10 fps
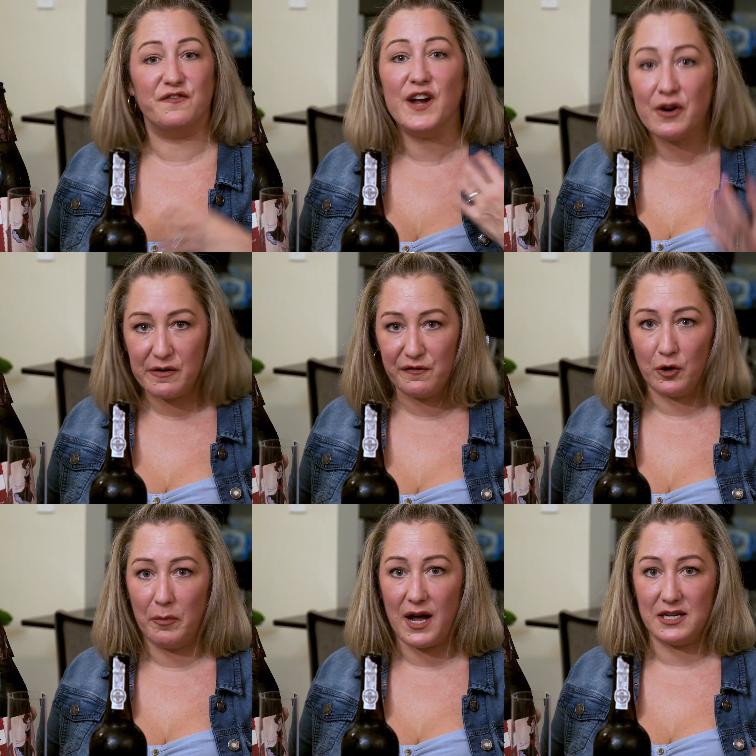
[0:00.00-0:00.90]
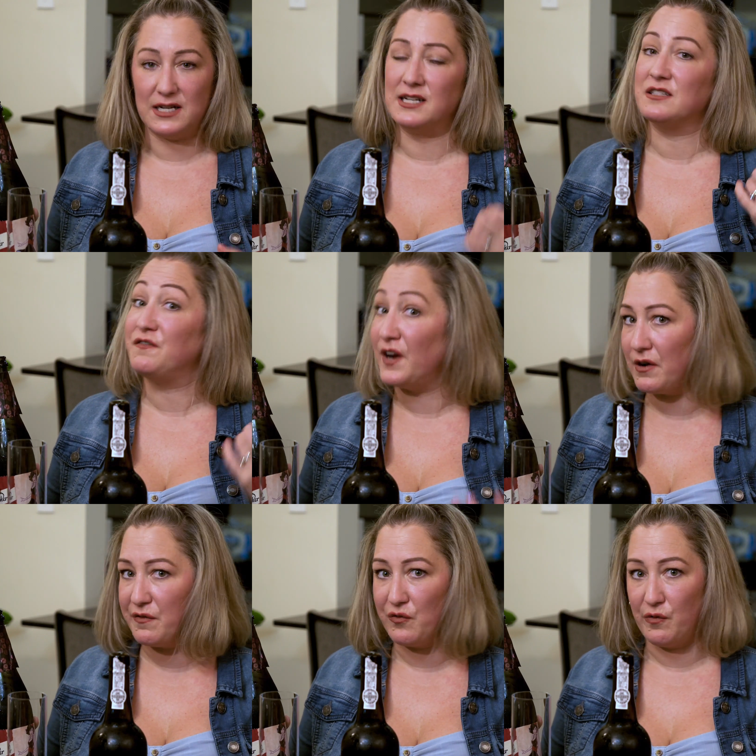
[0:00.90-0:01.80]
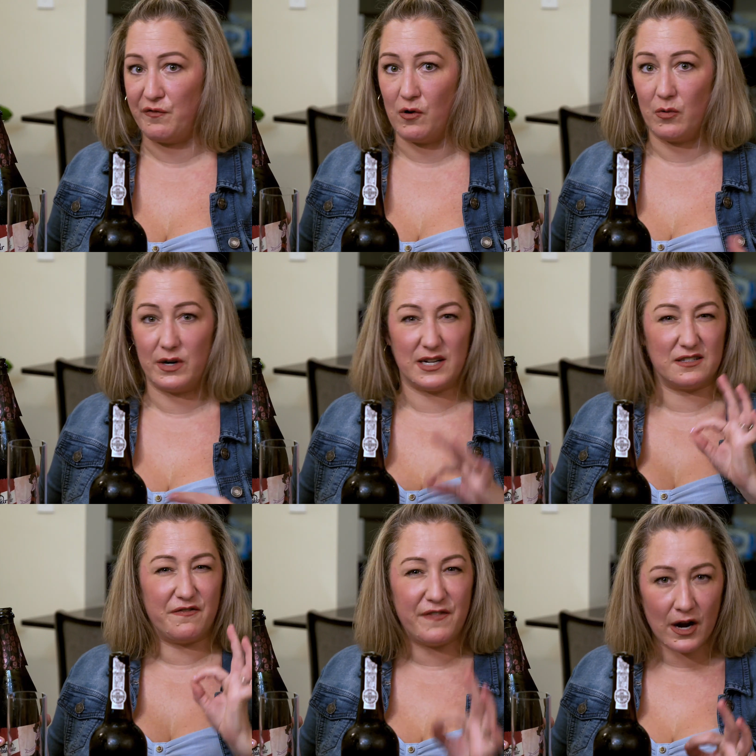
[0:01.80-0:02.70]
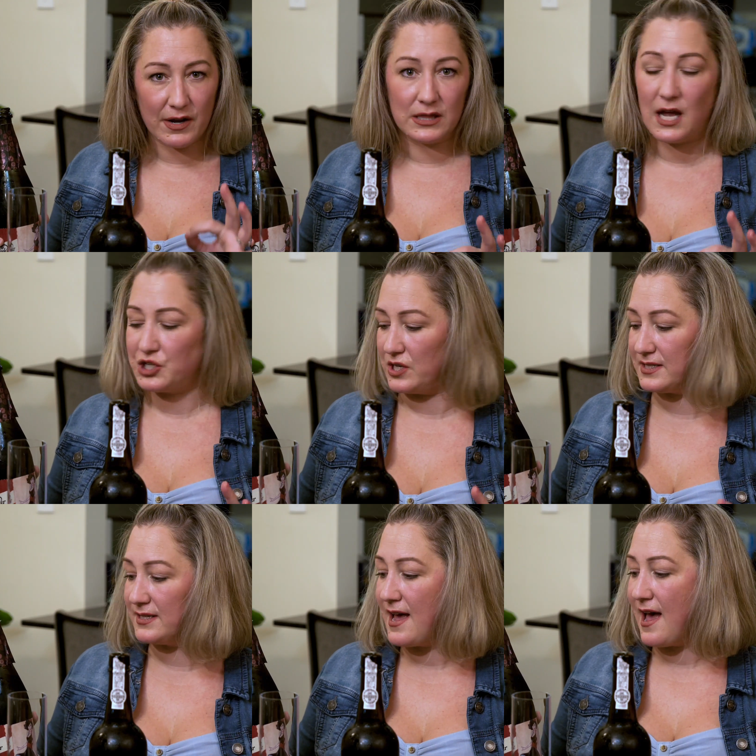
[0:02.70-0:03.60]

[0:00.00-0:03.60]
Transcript: it's very full-bodied, and it's very fruit-forward, and it's very luscious.